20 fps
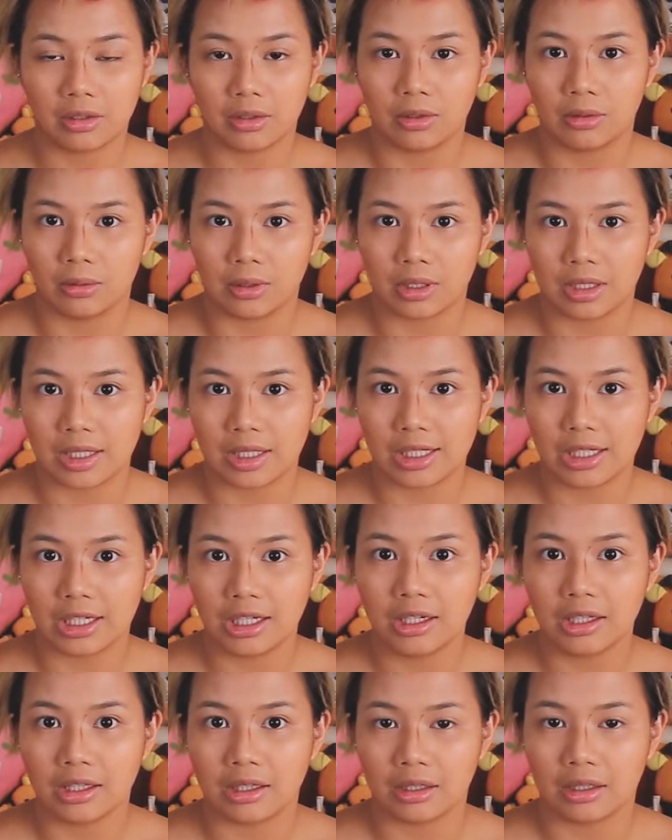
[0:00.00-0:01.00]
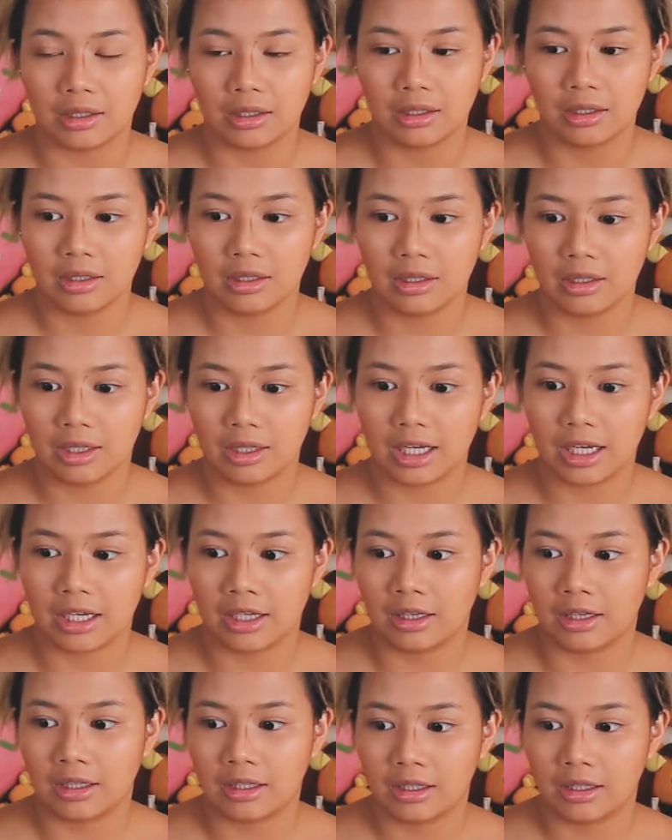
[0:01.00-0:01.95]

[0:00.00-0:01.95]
golden skin that